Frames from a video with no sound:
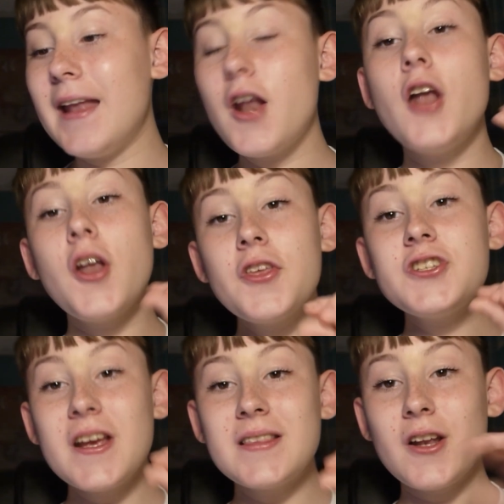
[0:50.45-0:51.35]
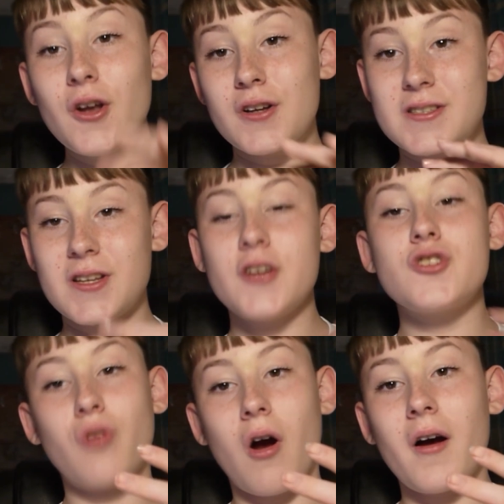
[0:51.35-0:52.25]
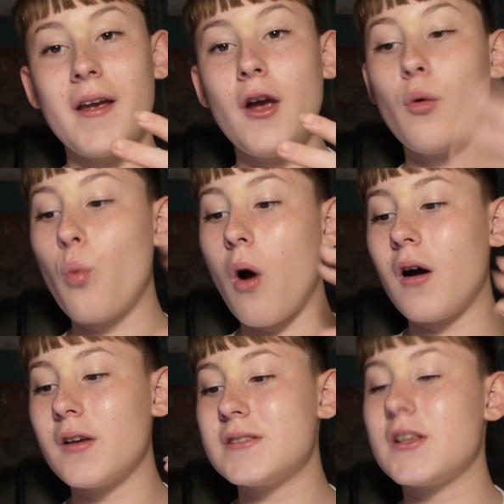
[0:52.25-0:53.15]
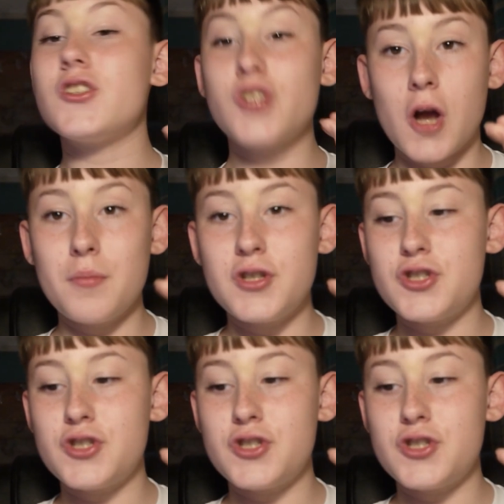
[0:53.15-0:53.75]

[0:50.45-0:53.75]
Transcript: And another shade that looked dry was Diamond